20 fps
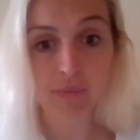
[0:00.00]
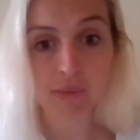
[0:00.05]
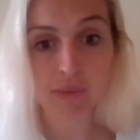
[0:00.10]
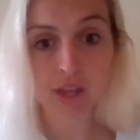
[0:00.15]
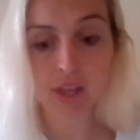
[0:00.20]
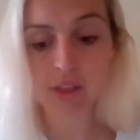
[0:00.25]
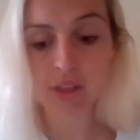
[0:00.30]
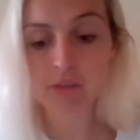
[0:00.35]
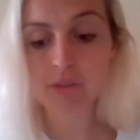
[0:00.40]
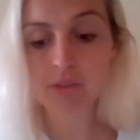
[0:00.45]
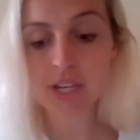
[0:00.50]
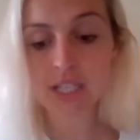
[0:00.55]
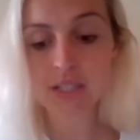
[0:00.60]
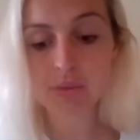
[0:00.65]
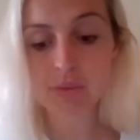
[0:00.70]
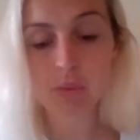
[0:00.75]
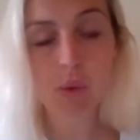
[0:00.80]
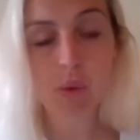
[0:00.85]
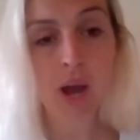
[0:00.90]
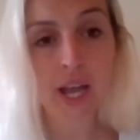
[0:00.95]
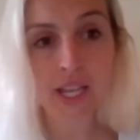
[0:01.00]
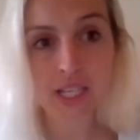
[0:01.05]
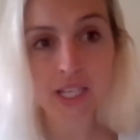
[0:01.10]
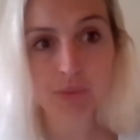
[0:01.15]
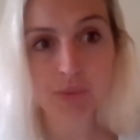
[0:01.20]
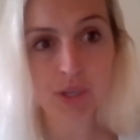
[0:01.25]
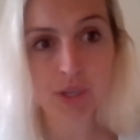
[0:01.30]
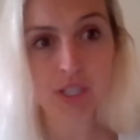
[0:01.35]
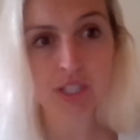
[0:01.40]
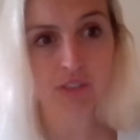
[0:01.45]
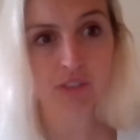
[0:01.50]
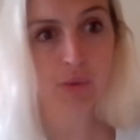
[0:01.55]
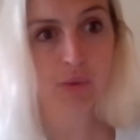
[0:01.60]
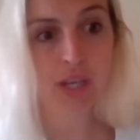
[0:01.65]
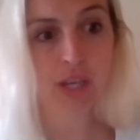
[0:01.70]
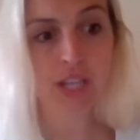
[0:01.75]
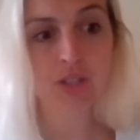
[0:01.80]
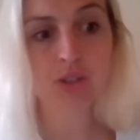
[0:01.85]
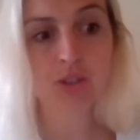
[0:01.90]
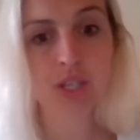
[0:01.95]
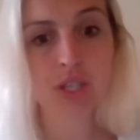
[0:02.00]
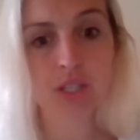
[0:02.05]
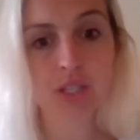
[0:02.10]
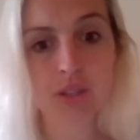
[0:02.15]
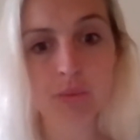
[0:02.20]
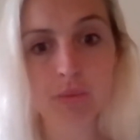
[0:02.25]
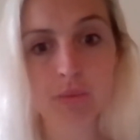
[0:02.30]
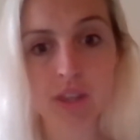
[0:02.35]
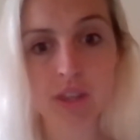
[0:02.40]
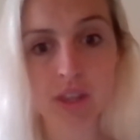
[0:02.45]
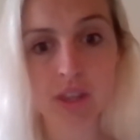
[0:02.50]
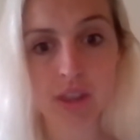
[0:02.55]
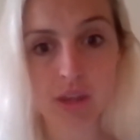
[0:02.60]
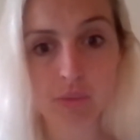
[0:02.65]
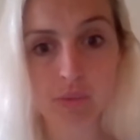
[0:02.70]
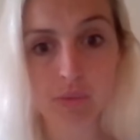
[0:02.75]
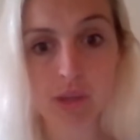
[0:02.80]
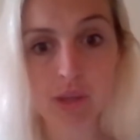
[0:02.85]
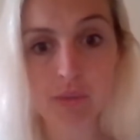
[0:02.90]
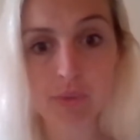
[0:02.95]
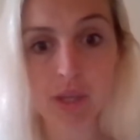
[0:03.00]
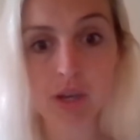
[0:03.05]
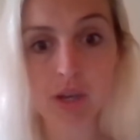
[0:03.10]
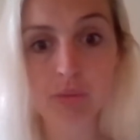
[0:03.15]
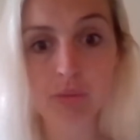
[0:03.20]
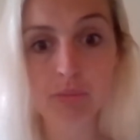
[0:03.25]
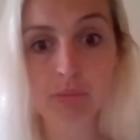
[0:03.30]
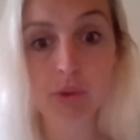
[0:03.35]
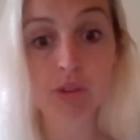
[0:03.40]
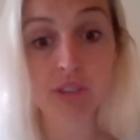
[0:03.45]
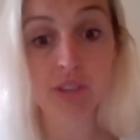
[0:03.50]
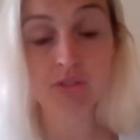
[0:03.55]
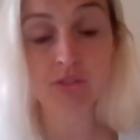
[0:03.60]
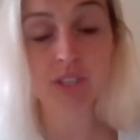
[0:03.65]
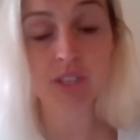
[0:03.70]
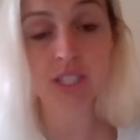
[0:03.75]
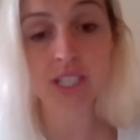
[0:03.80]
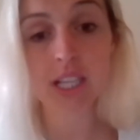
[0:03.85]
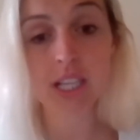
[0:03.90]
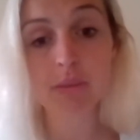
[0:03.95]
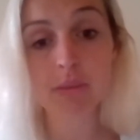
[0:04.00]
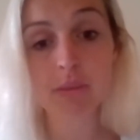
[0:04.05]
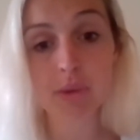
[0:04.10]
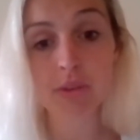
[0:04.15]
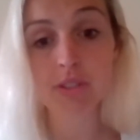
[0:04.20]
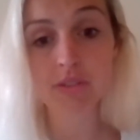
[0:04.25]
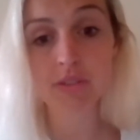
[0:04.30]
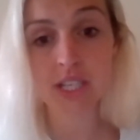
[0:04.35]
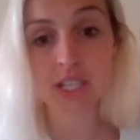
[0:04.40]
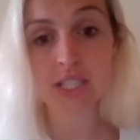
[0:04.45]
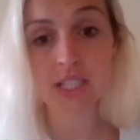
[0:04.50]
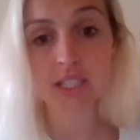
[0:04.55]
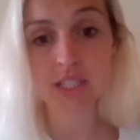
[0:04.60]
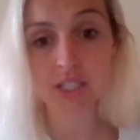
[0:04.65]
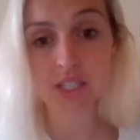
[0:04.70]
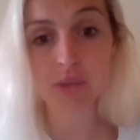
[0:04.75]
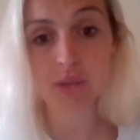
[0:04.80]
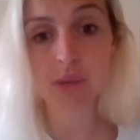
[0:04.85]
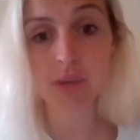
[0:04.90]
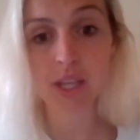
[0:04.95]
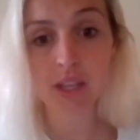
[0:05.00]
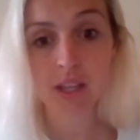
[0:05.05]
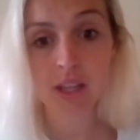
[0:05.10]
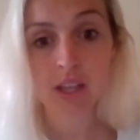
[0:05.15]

and the reason why is because if we enjoy something, then we become more intrinsically motivated to do it.